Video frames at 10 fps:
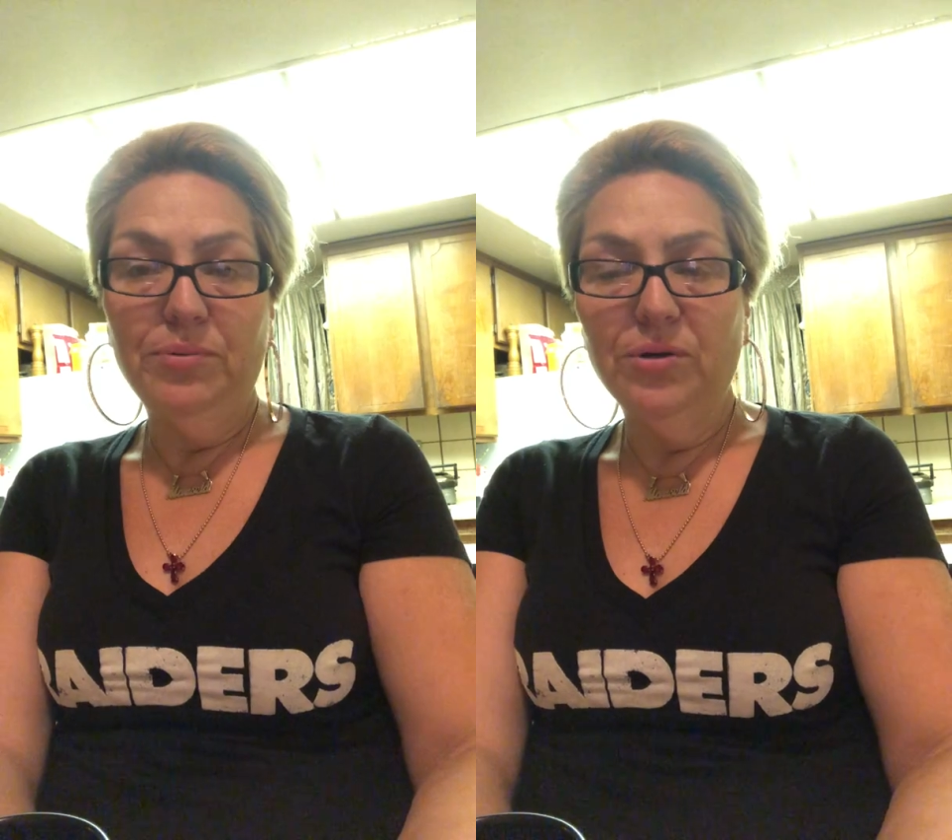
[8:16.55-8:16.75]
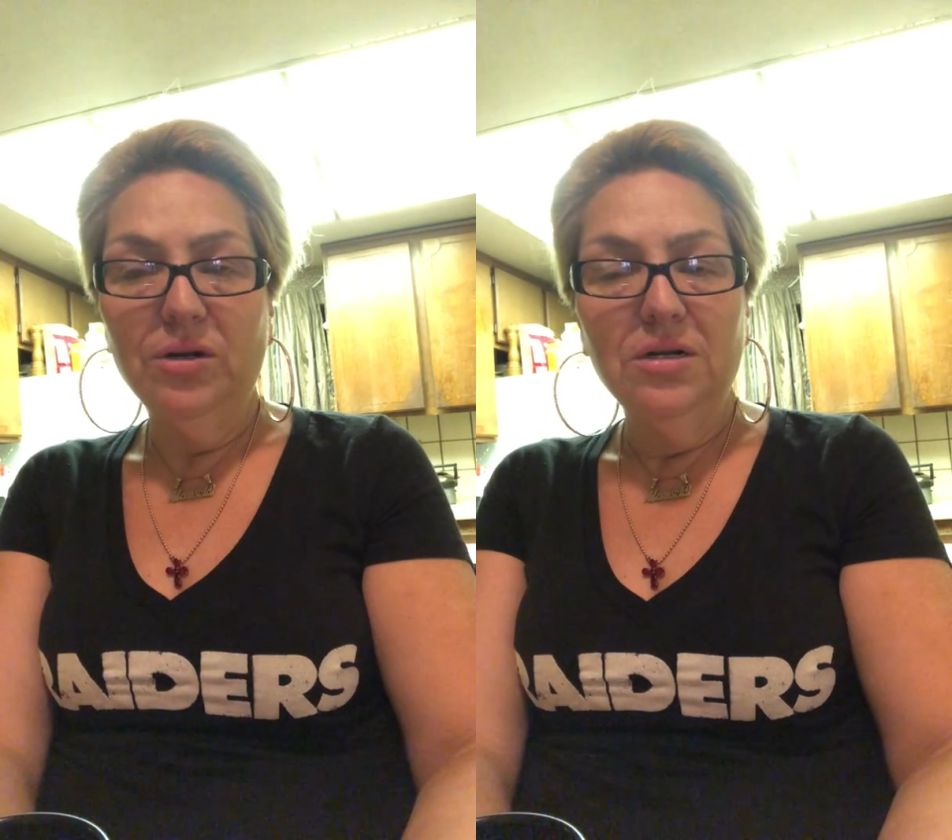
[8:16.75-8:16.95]

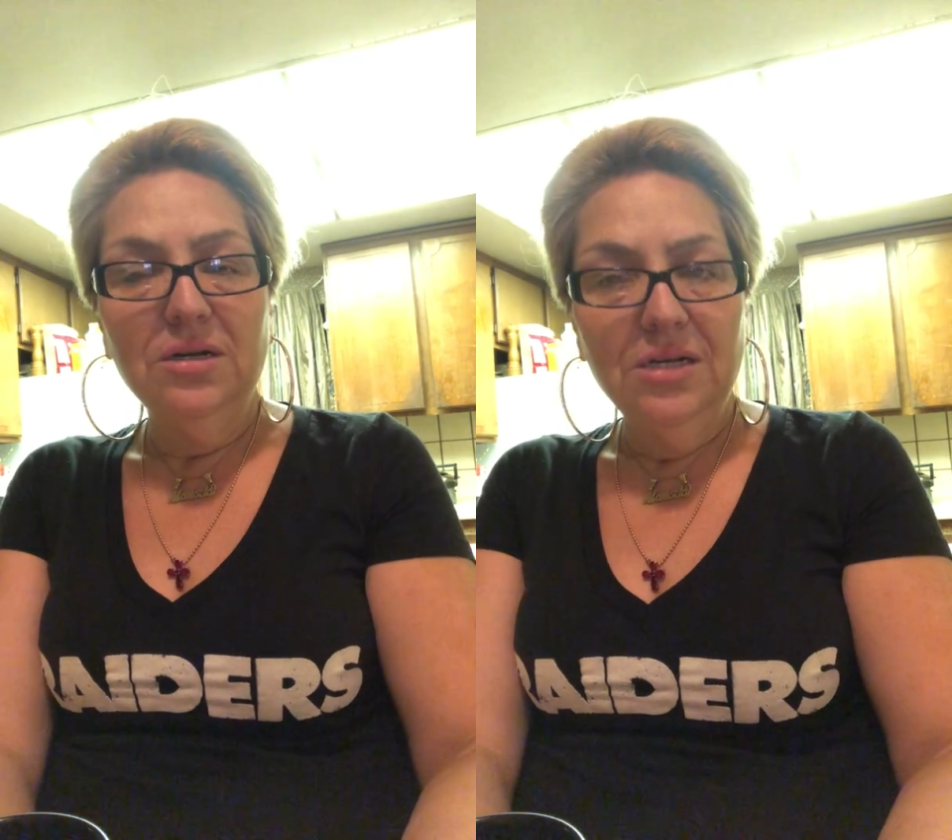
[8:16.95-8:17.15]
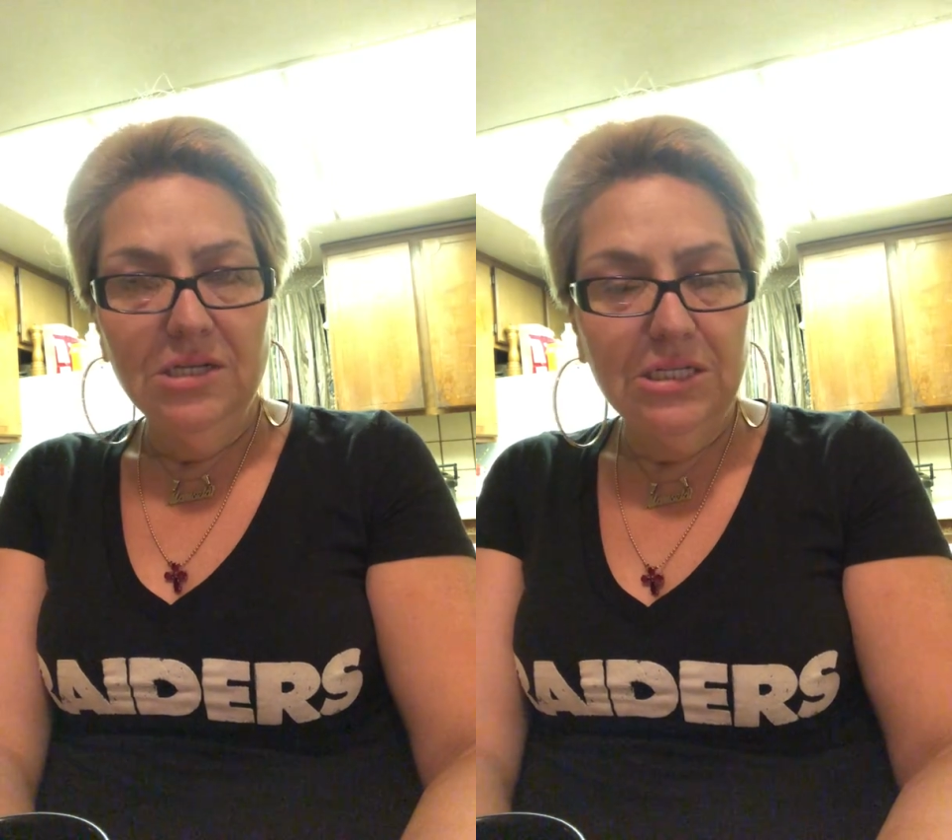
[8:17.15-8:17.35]
Or
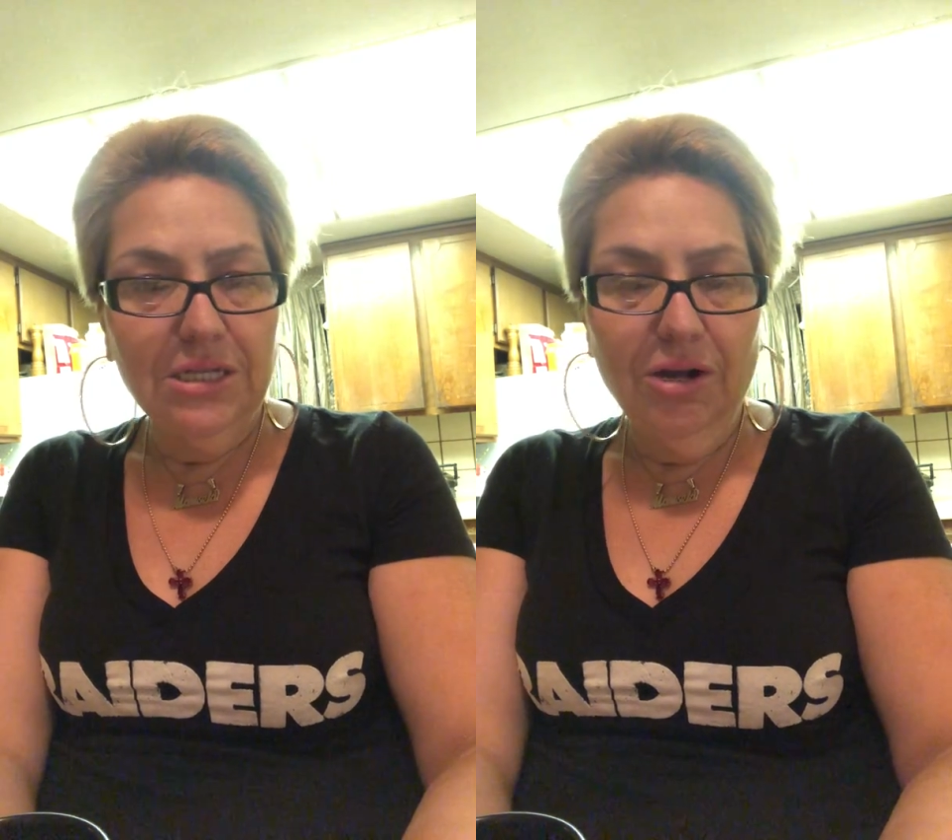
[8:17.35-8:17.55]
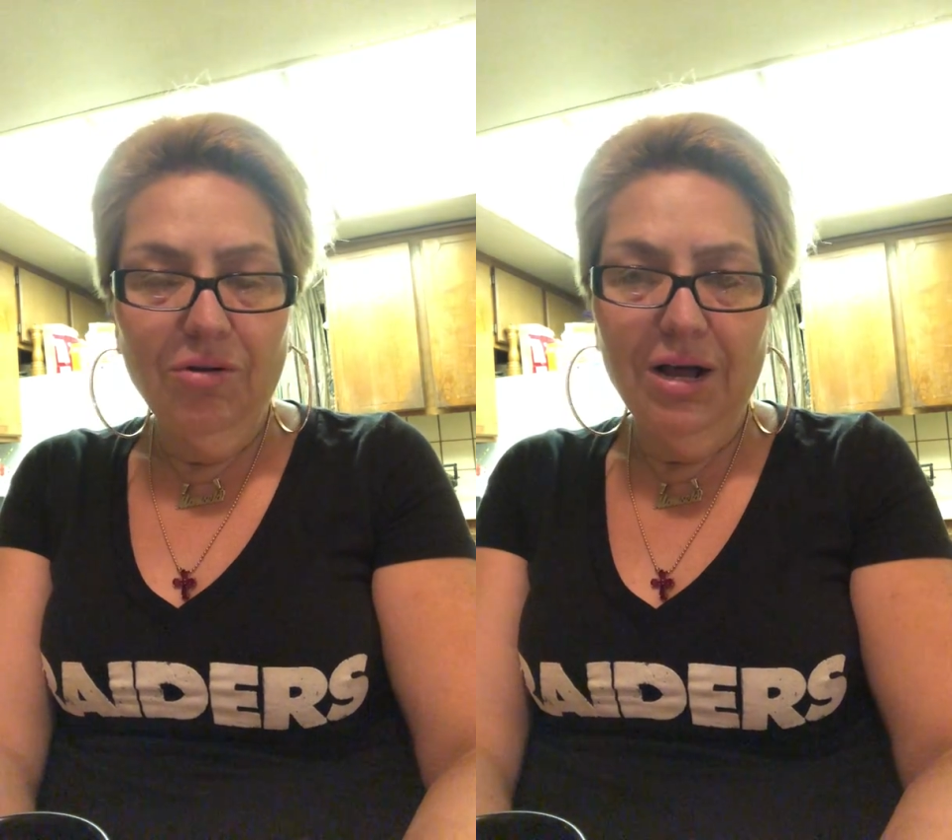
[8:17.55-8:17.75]

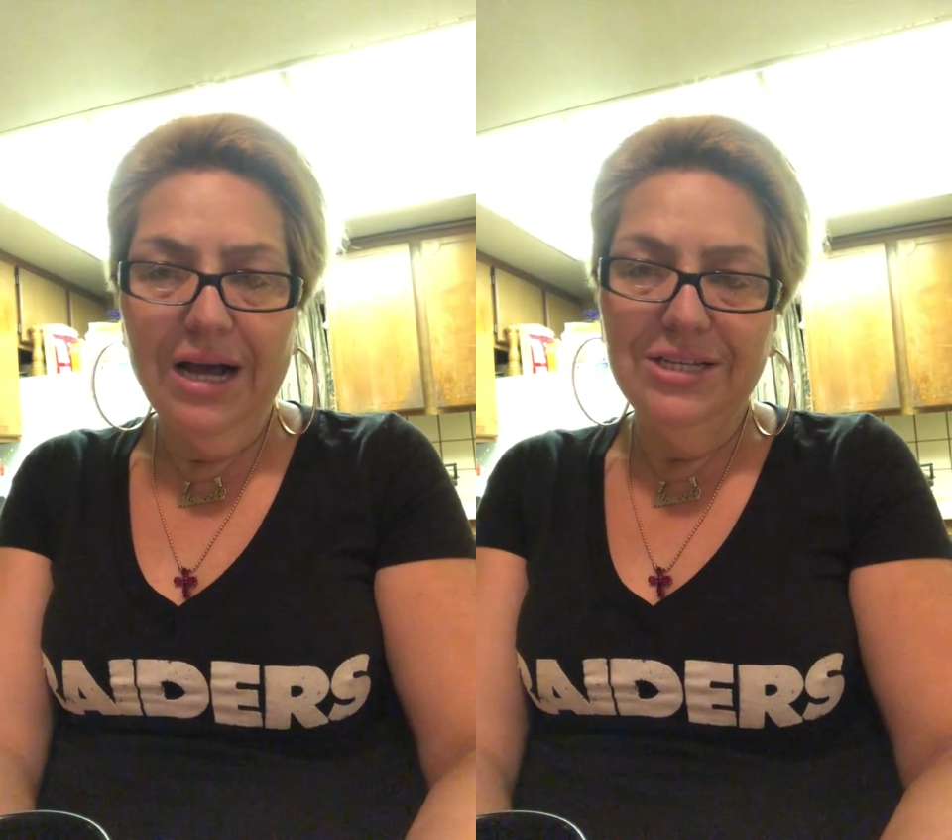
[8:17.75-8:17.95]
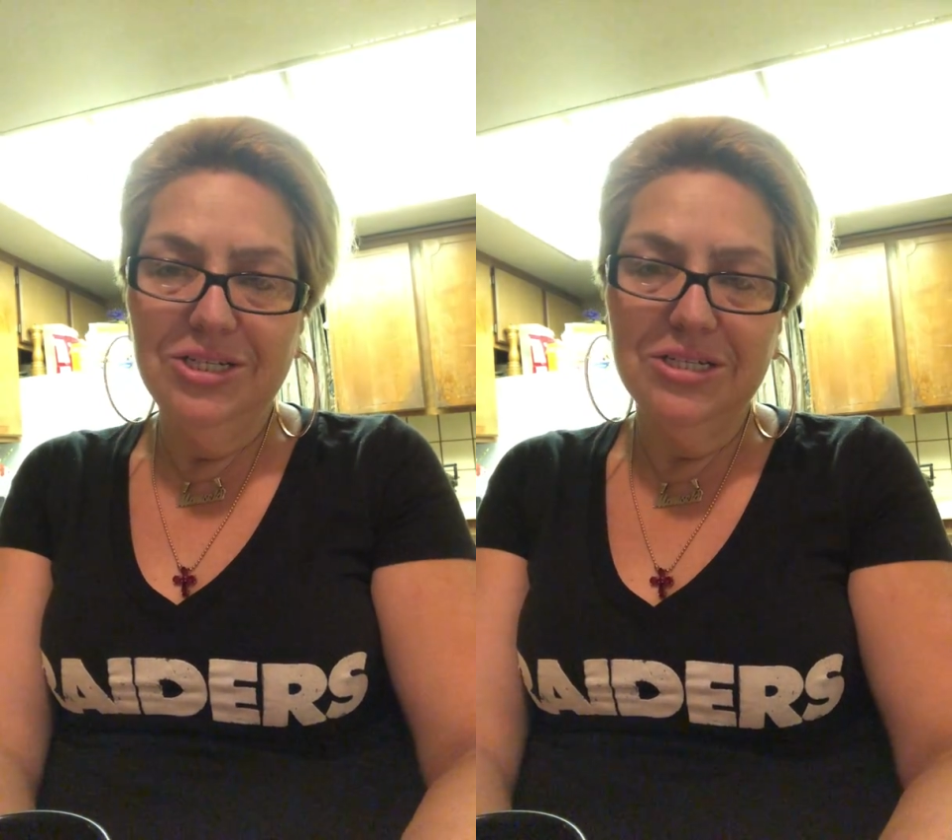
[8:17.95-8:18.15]
so
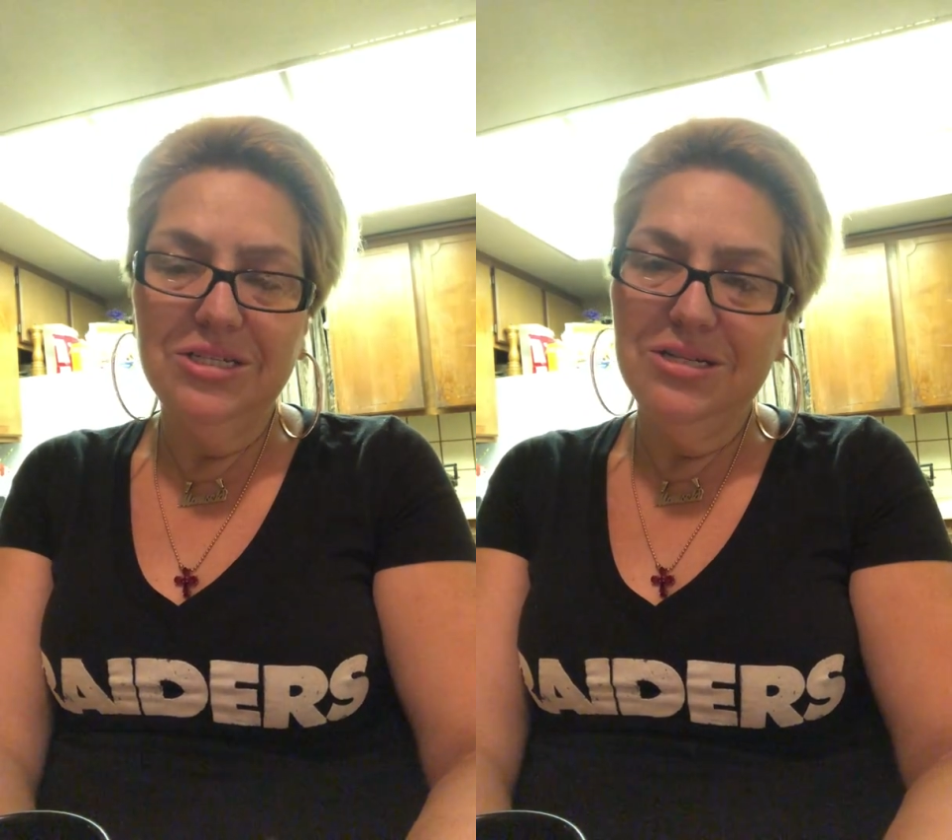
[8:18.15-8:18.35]
I just